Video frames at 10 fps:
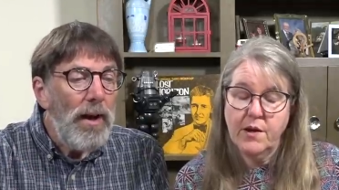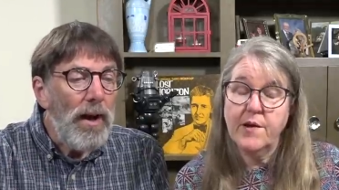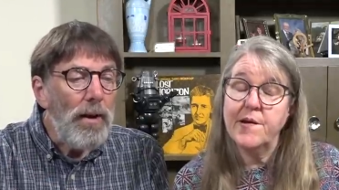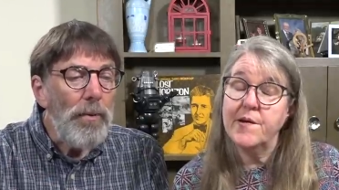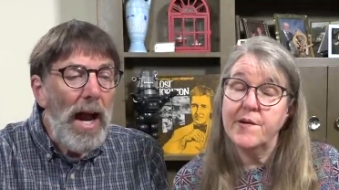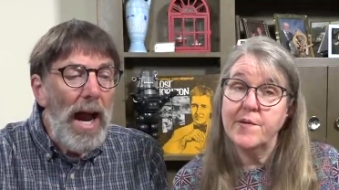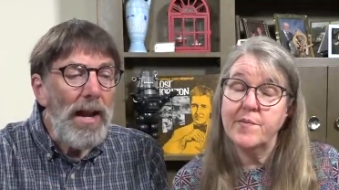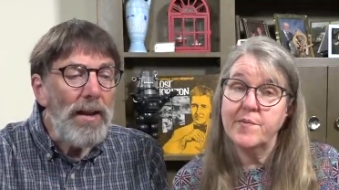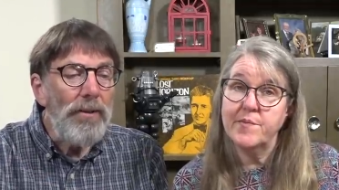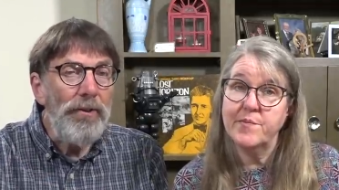Speaker 1: High
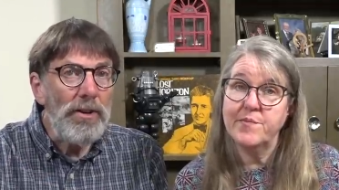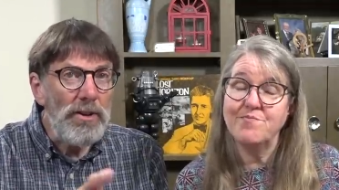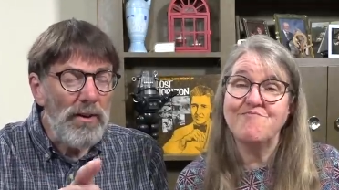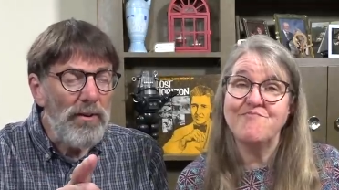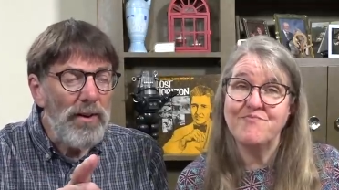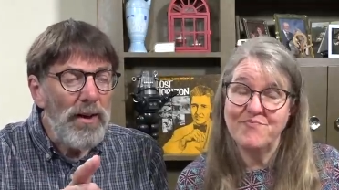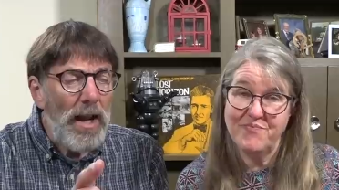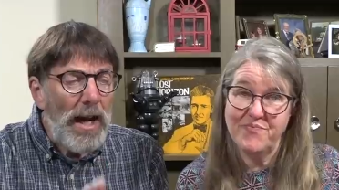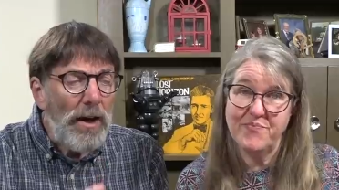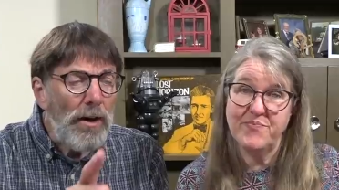efficiency
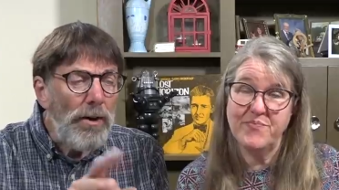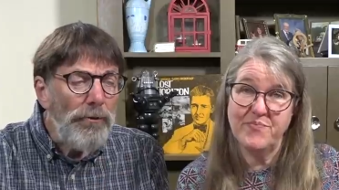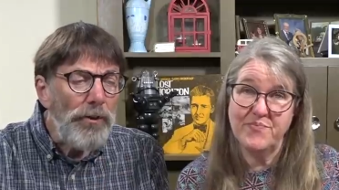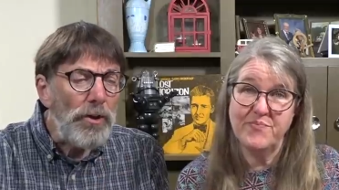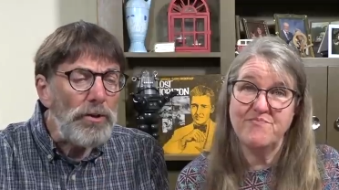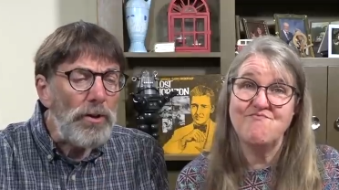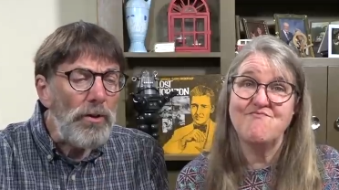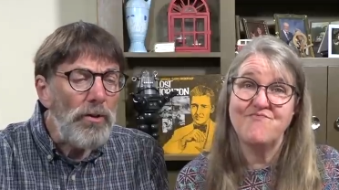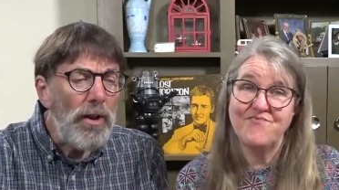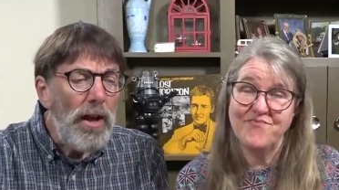air
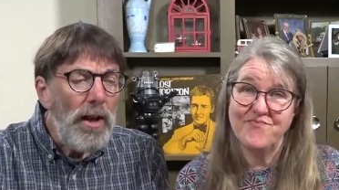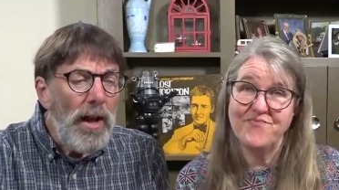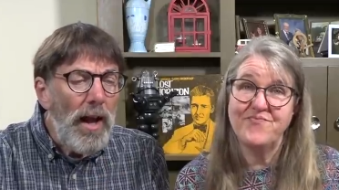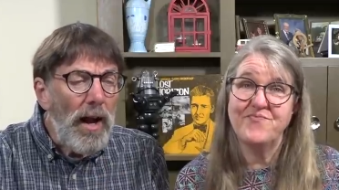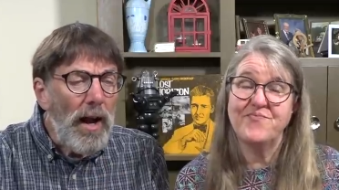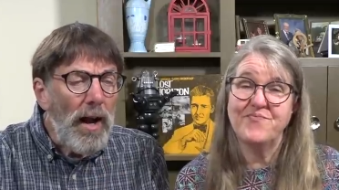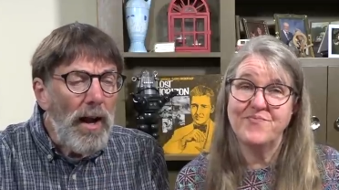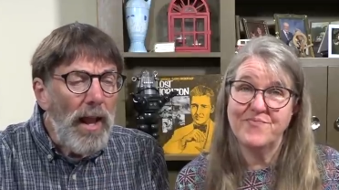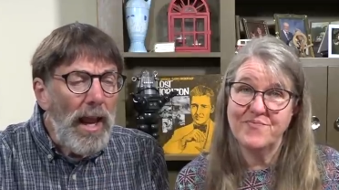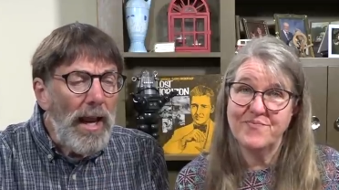filters
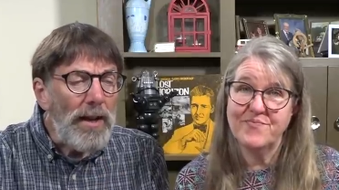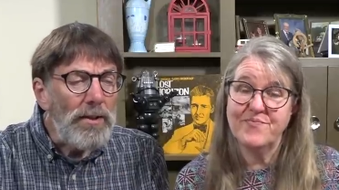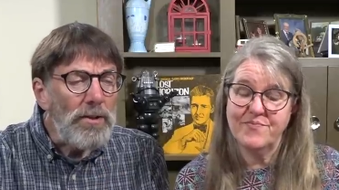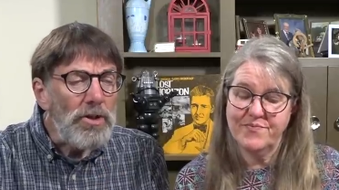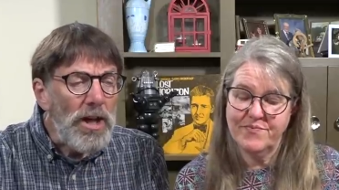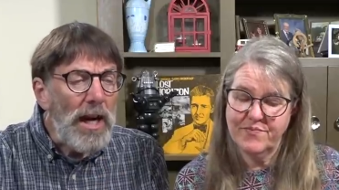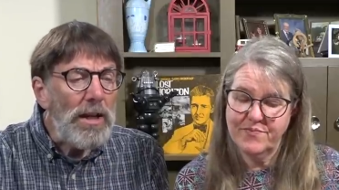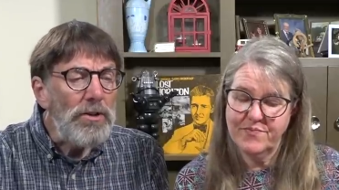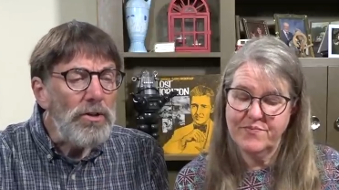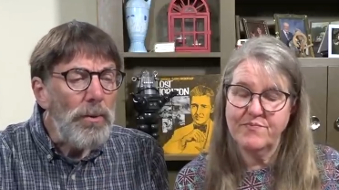and
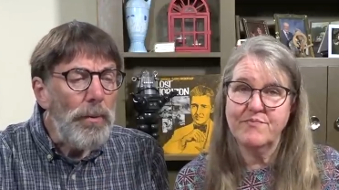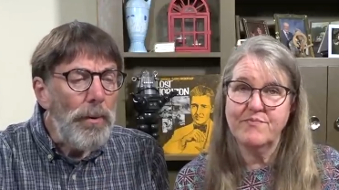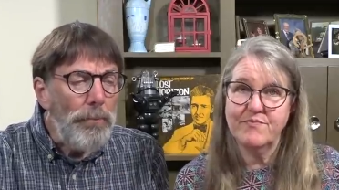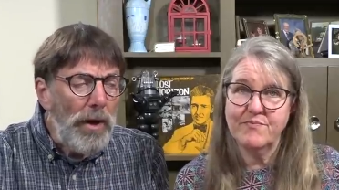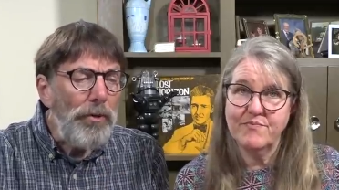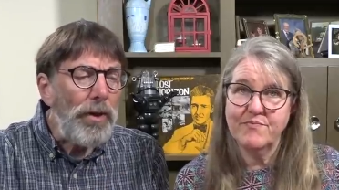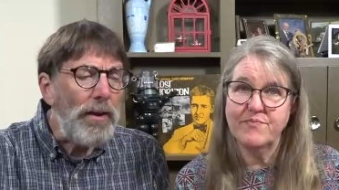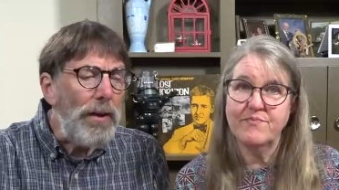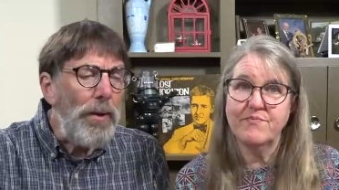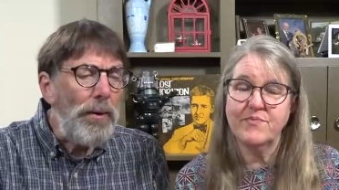change monthly.
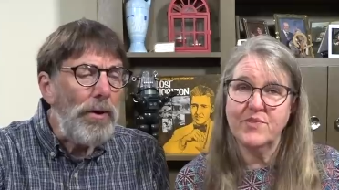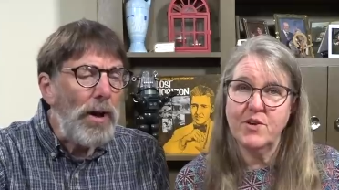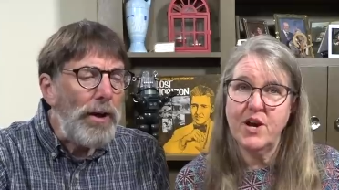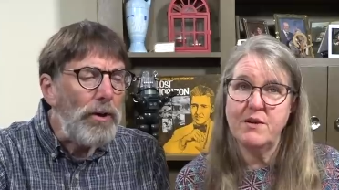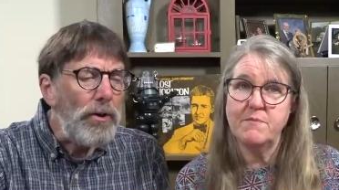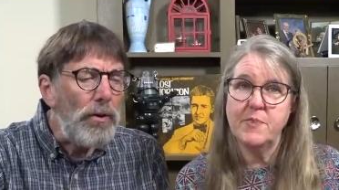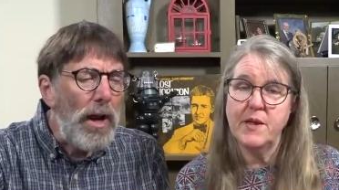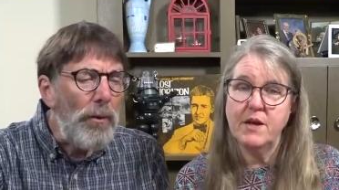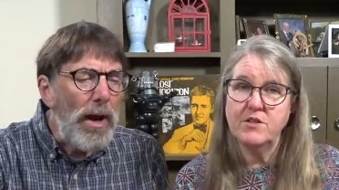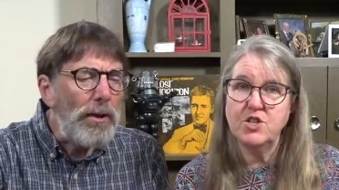I
Speaker 2: don't
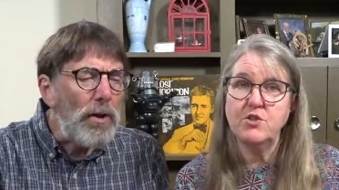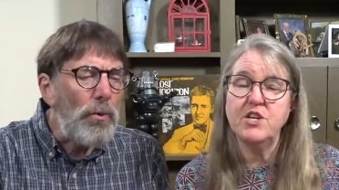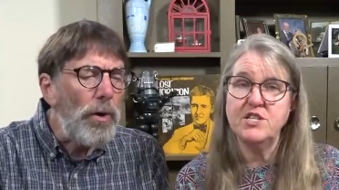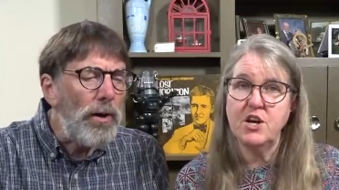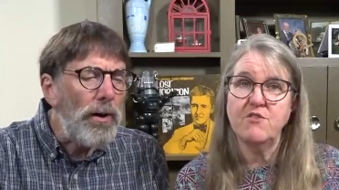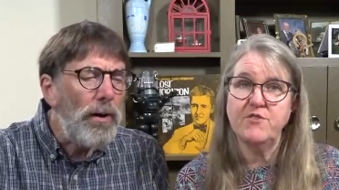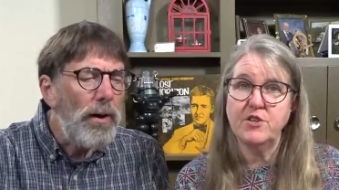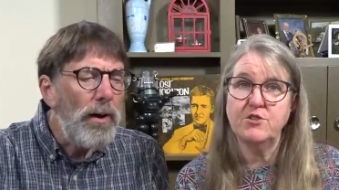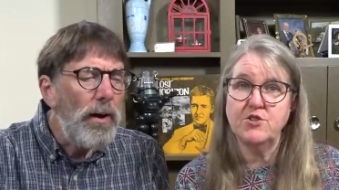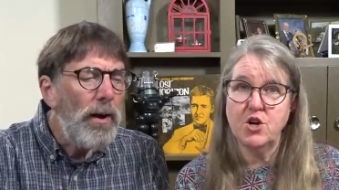know, air
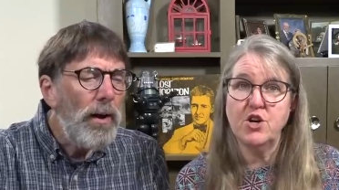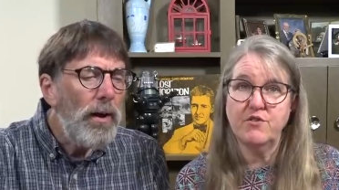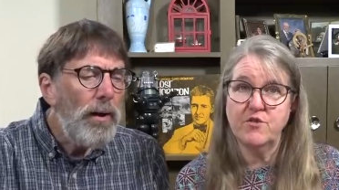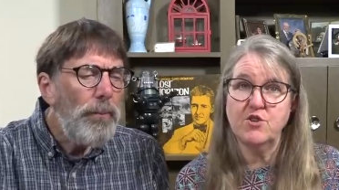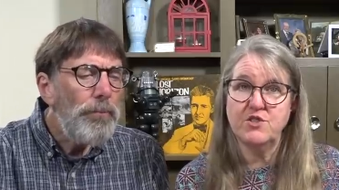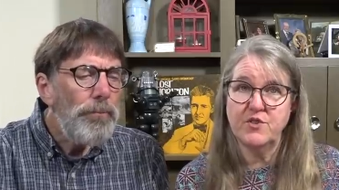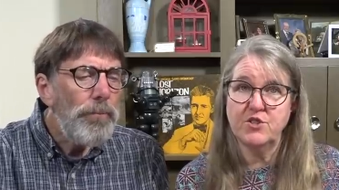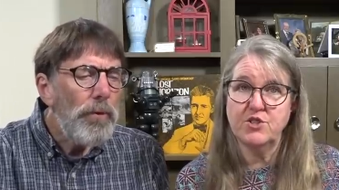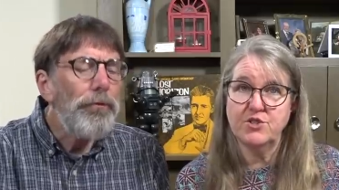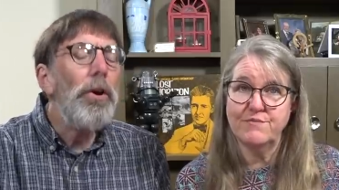filters are your furnace
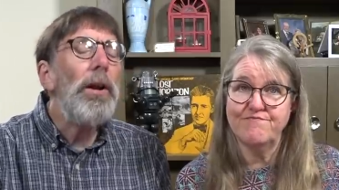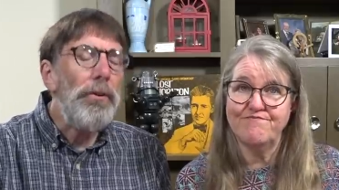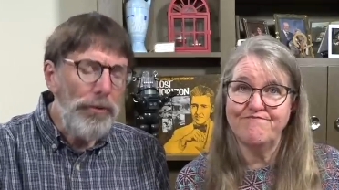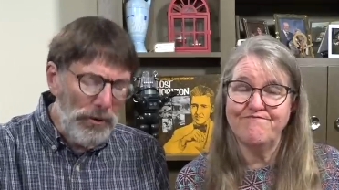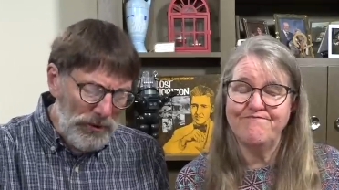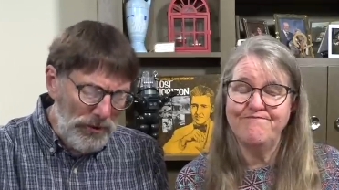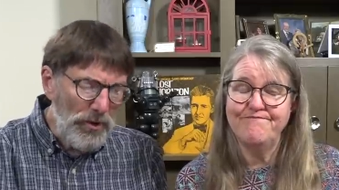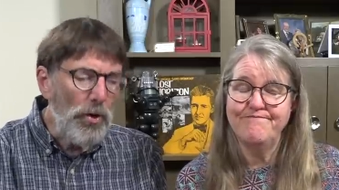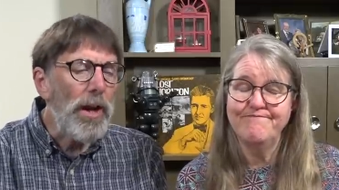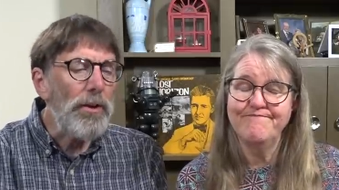filters.
Speaker 1: Furnace filters.
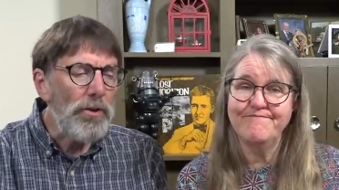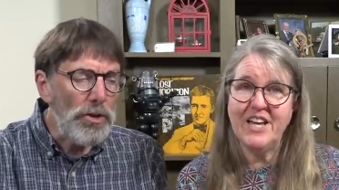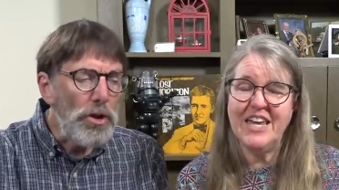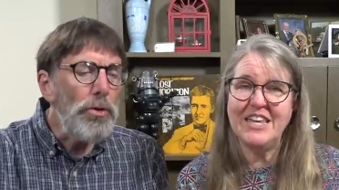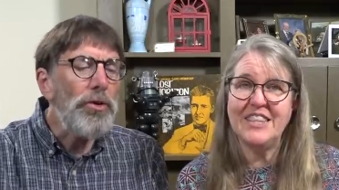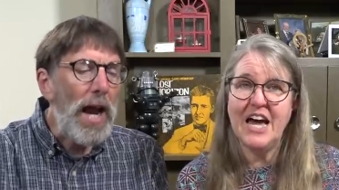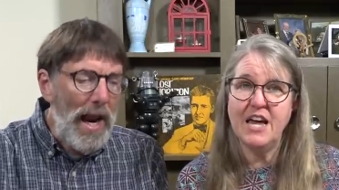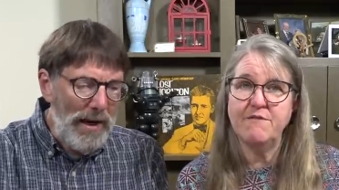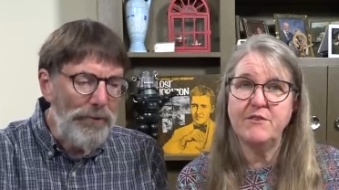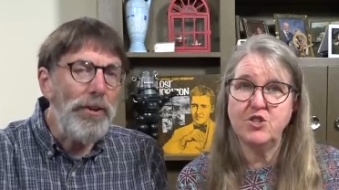Okay, so use
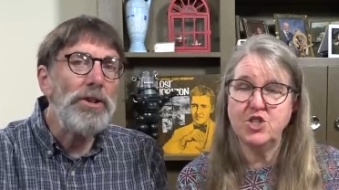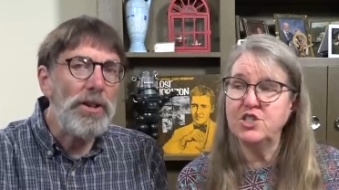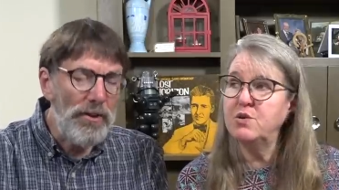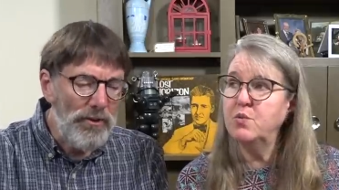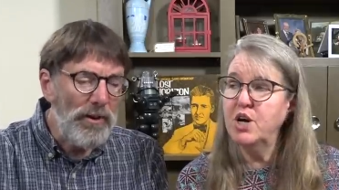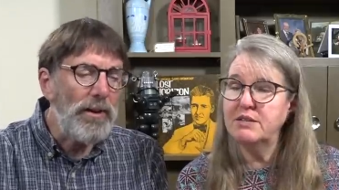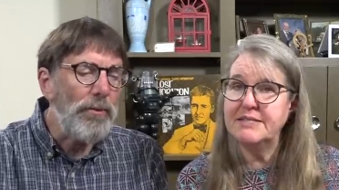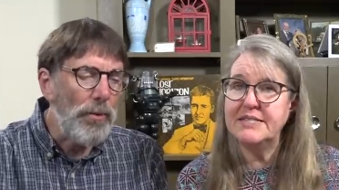high efficiency